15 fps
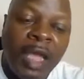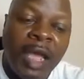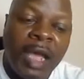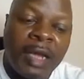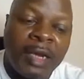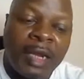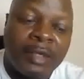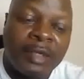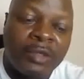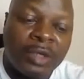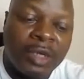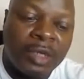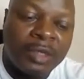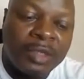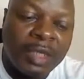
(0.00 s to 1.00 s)
And as you
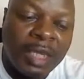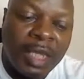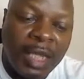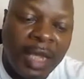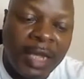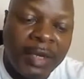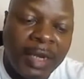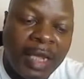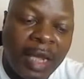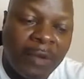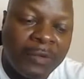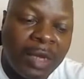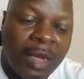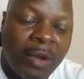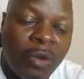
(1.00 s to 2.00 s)
can see here, the
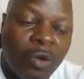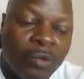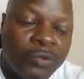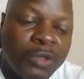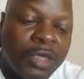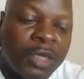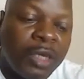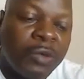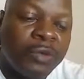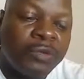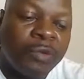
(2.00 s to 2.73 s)
countdown continues.